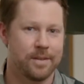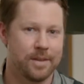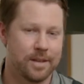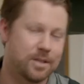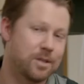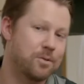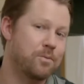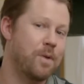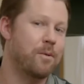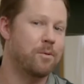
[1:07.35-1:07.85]

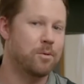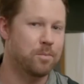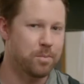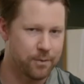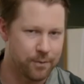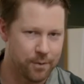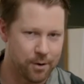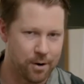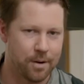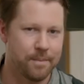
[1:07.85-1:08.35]
This is why we
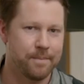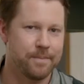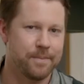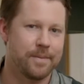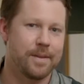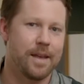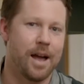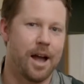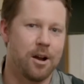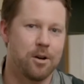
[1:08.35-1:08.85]
prefer
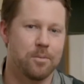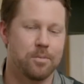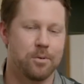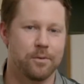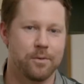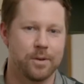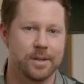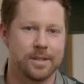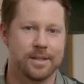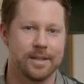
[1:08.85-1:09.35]
higher
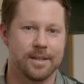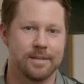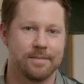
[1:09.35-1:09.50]
proof whiskey.